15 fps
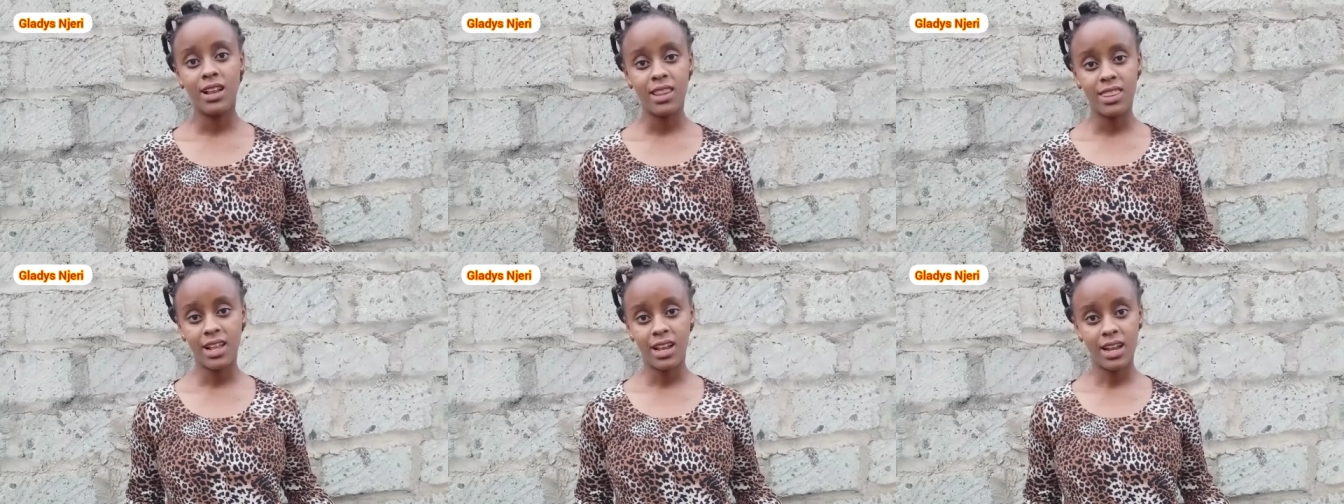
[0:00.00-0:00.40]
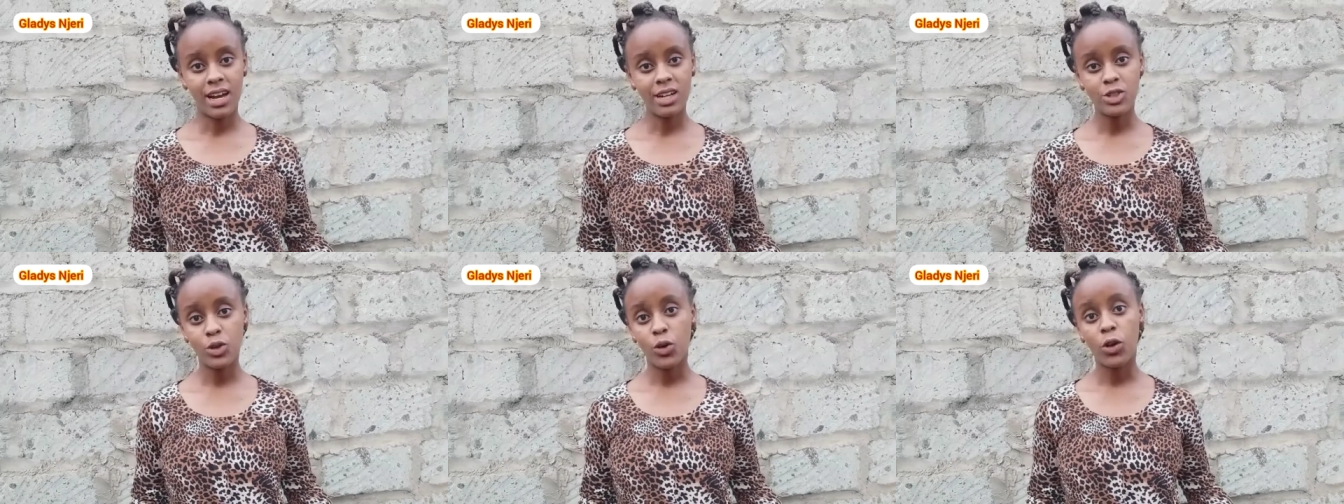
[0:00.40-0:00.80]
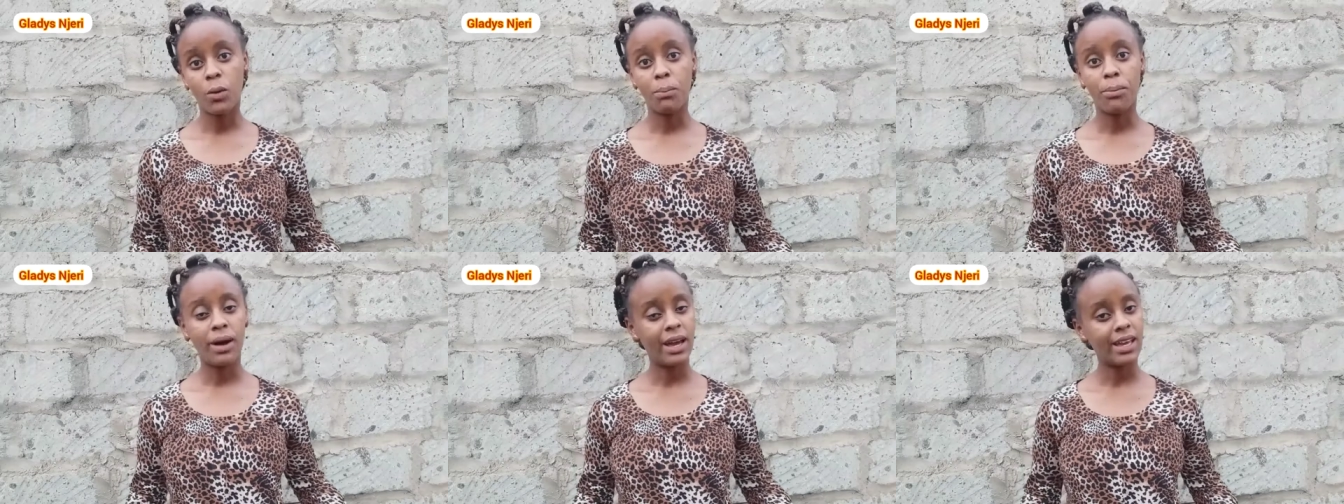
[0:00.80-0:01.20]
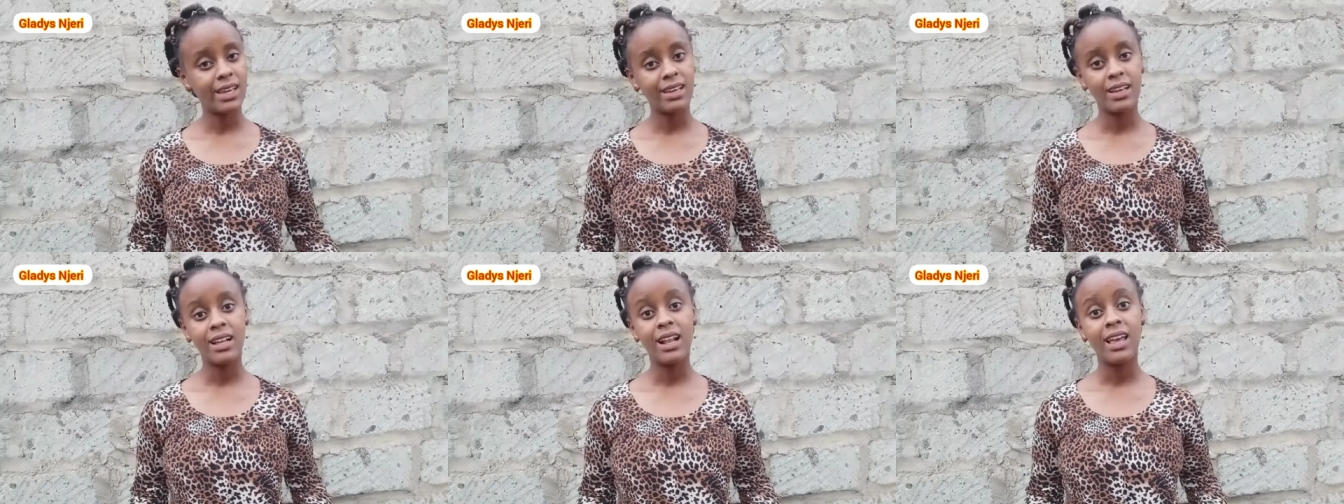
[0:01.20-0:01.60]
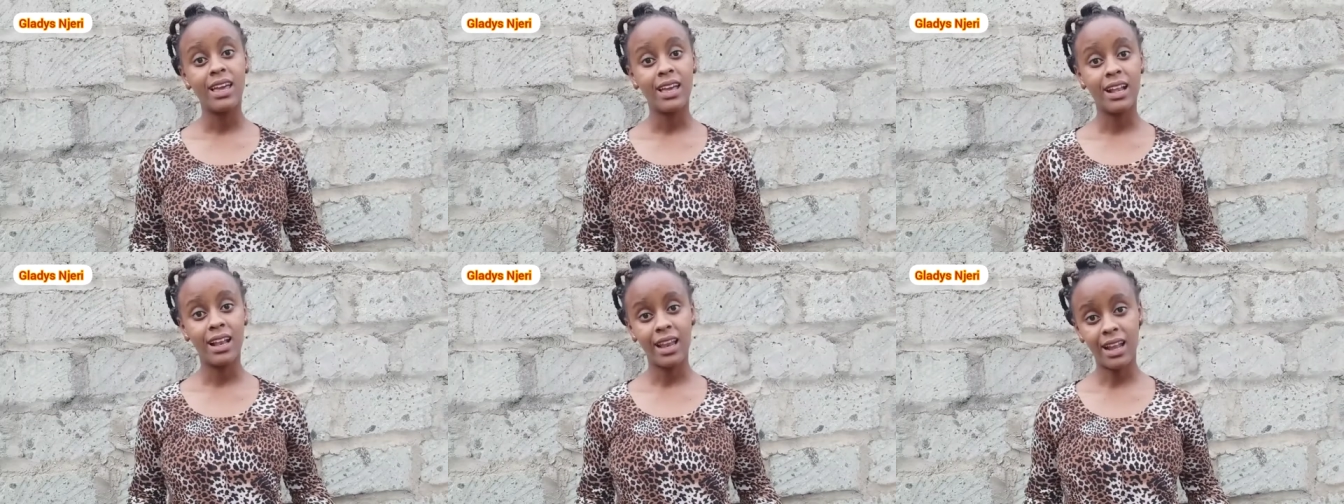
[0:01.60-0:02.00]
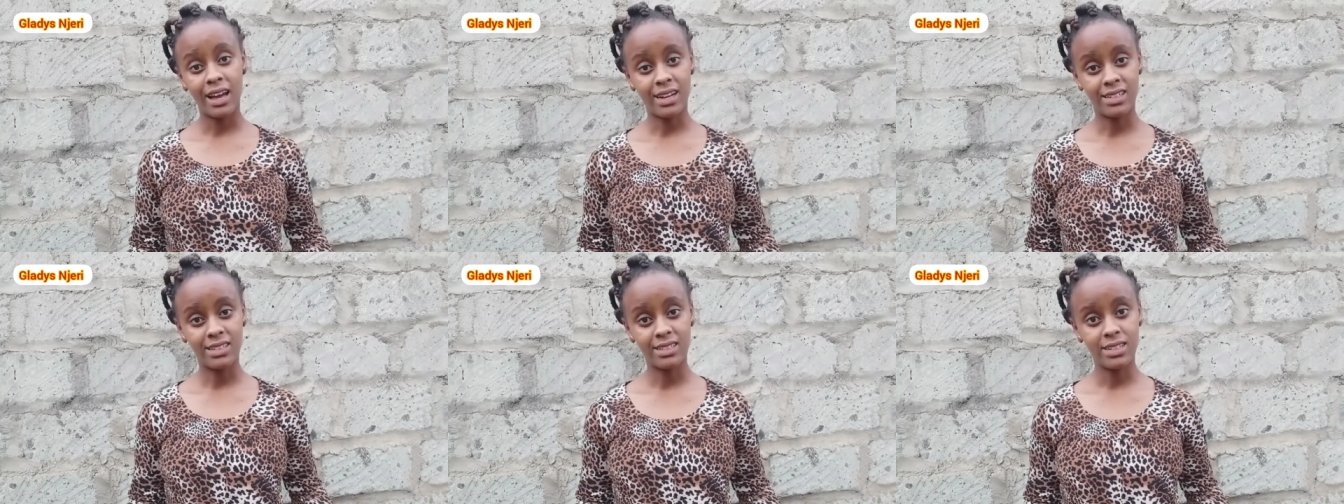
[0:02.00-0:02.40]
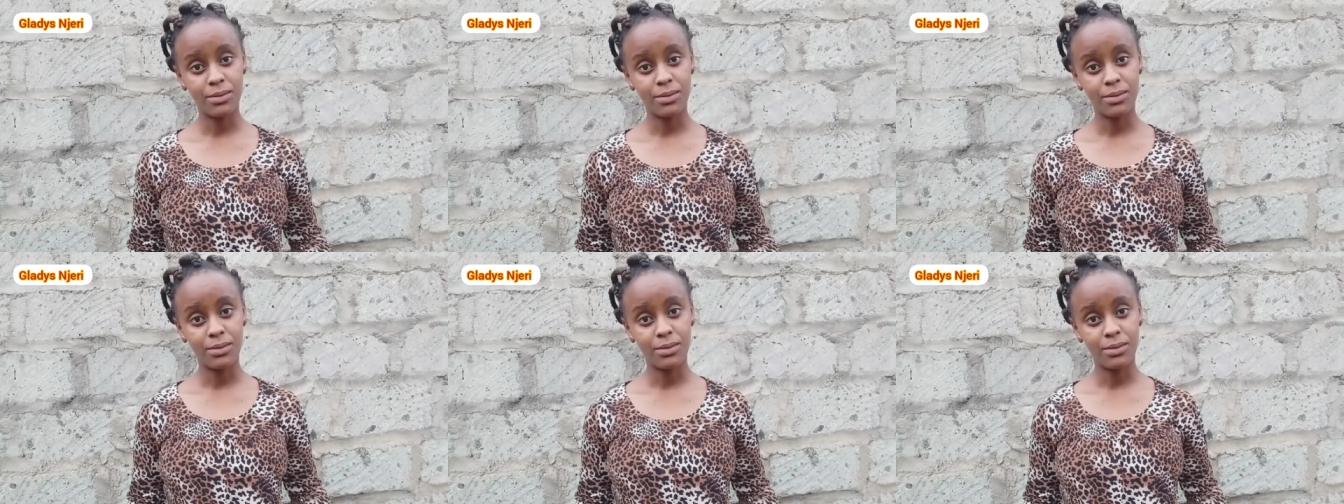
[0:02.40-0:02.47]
the land or buy land.